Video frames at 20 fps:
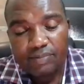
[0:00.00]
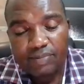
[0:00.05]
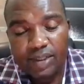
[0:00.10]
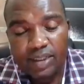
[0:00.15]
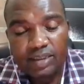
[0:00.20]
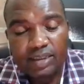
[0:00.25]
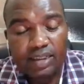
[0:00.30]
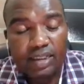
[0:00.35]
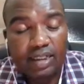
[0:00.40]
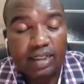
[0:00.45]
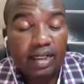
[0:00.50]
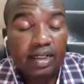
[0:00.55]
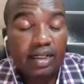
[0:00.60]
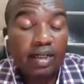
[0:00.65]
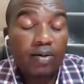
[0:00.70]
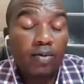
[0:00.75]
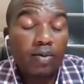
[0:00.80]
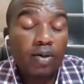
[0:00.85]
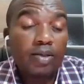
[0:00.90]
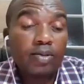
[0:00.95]
Basically,
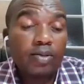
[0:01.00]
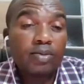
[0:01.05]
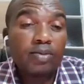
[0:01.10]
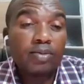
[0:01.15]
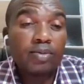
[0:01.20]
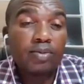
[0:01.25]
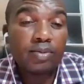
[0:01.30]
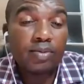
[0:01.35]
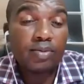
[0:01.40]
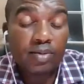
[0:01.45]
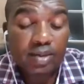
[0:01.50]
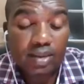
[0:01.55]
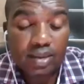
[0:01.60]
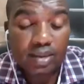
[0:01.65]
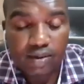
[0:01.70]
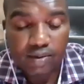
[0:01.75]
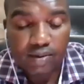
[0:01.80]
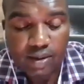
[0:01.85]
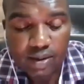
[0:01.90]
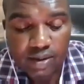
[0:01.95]
I want to
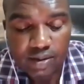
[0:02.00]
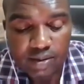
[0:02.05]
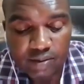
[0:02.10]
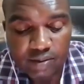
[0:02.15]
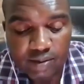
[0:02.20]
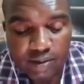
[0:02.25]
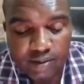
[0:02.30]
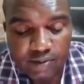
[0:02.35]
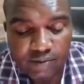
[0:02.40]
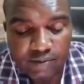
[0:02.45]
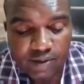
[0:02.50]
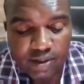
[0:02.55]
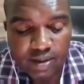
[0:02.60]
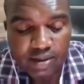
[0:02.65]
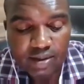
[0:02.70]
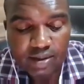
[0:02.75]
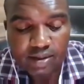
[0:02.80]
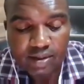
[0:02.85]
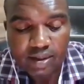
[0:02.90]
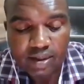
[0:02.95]
zero in on the
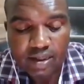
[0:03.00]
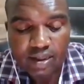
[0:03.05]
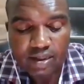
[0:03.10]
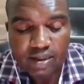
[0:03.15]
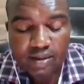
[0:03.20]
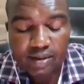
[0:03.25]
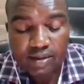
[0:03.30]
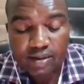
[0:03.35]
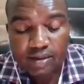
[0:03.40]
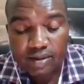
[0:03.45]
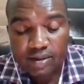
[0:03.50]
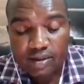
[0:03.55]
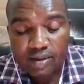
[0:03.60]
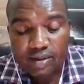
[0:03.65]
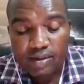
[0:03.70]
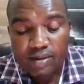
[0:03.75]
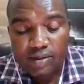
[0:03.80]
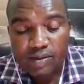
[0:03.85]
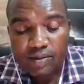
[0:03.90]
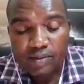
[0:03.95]
first three,
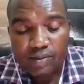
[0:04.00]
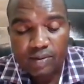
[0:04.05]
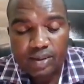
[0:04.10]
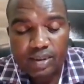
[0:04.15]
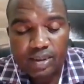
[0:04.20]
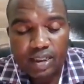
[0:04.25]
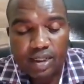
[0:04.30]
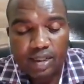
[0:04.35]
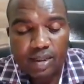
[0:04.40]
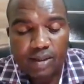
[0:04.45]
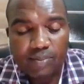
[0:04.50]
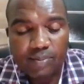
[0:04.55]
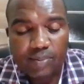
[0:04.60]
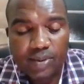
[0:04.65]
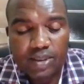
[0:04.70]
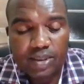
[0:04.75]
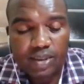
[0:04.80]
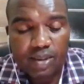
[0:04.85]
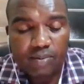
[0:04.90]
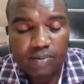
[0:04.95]
which are
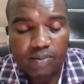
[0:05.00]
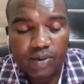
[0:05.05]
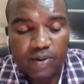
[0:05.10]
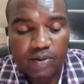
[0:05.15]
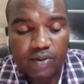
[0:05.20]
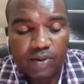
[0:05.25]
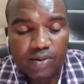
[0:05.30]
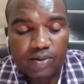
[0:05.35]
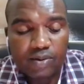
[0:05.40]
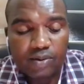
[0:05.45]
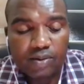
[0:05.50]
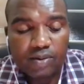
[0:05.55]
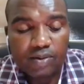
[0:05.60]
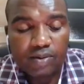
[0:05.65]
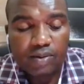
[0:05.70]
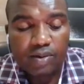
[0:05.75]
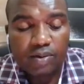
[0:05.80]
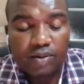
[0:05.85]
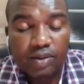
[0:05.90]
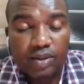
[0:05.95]
epistemology,
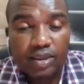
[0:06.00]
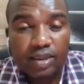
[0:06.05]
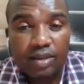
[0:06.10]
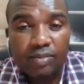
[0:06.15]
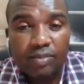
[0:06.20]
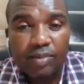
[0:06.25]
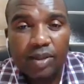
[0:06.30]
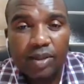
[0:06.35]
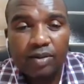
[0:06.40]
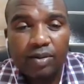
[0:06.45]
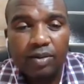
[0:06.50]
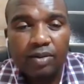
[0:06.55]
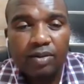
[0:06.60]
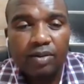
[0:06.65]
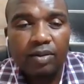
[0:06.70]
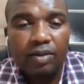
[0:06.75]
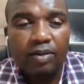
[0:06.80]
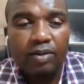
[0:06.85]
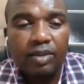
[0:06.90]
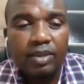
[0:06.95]
ontology, and
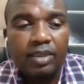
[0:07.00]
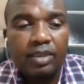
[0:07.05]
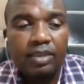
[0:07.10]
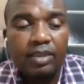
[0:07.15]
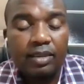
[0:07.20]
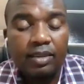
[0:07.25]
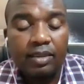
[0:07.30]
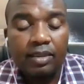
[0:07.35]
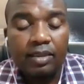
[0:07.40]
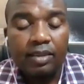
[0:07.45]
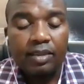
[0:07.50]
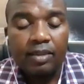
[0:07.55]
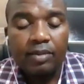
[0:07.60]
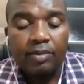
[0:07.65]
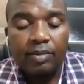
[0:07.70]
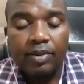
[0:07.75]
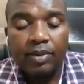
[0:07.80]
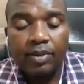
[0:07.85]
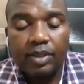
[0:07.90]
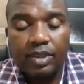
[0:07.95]
methodology.
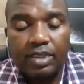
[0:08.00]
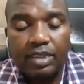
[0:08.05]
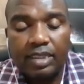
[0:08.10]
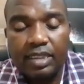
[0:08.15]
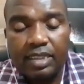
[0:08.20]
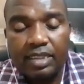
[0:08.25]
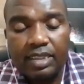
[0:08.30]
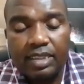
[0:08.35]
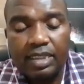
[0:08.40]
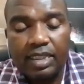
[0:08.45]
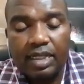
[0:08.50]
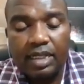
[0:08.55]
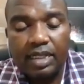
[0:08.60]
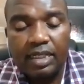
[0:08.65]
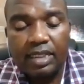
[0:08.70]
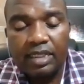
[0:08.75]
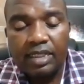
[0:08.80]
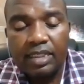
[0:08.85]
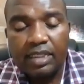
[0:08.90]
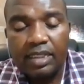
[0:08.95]
Because these
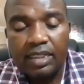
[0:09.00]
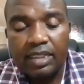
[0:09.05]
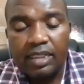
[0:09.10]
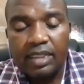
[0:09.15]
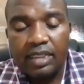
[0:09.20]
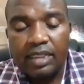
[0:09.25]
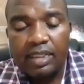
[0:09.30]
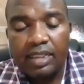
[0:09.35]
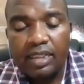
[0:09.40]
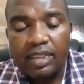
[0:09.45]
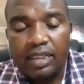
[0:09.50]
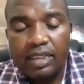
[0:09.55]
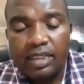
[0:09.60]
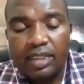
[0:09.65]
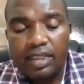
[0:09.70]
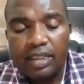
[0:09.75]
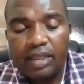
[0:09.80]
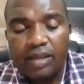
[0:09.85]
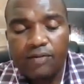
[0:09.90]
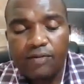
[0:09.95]
three,
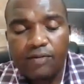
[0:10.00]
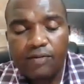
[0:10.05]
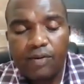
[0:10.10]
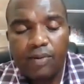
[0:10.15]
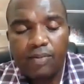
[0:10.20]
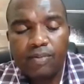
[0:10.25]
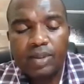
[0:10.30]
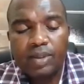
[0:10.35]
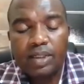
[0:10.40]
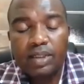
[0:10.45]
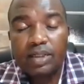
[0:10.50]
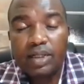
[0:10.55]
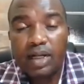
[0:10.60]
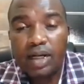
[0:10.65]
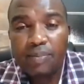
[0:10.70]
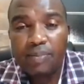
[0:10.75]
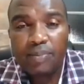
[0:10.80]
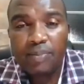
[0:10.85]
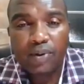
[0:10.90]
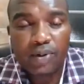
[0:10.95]
they form the
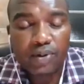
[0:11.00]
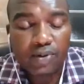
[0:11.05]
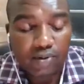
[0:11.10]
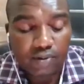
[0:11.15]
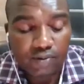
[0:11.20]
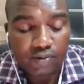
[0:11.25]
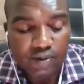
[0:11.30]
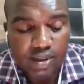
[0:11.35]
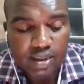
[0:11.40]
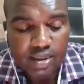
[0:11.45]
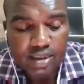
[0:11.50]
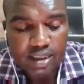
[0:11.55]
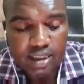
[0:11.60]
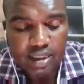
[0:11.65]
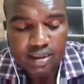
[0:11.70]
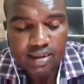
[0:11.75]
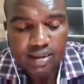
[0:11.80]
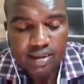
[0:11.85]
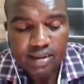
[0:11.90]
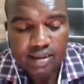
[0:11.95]
tripod of
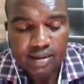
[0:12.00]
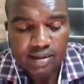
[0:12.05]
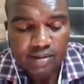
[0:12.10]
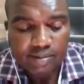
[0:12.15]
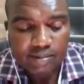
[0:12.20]
research